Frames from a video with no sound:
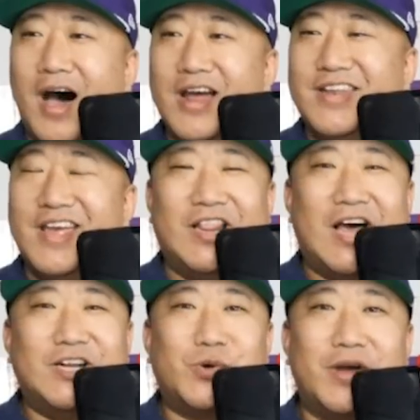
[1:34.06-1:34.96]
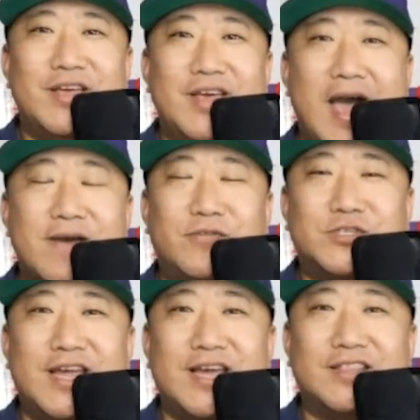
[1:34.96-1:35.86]
Hyundai Elantra, after
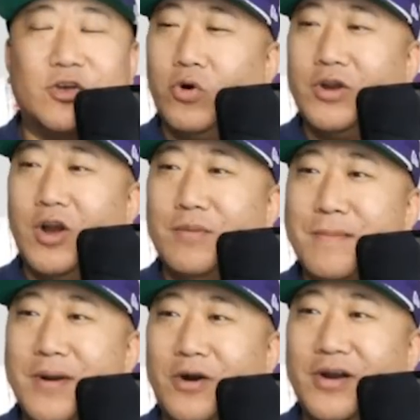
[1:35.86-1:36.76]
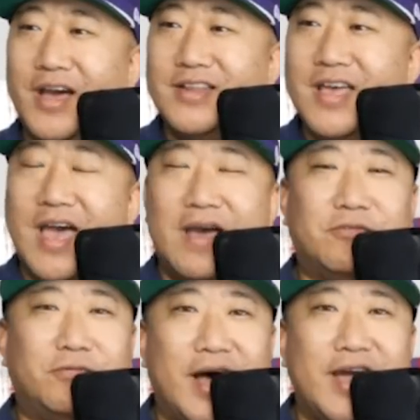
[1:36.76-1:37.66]
staying at the Courtyard by Marriott, after
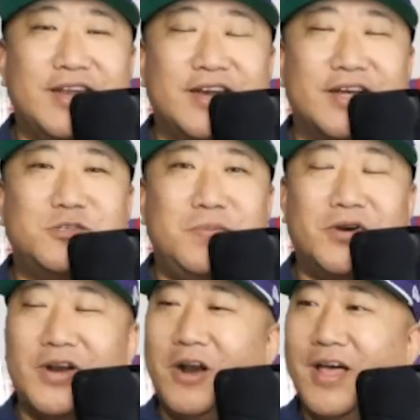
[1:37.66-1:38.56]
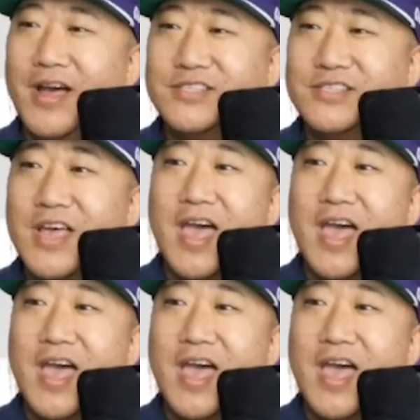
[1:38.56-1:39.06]
flying in on Spirit Airlines,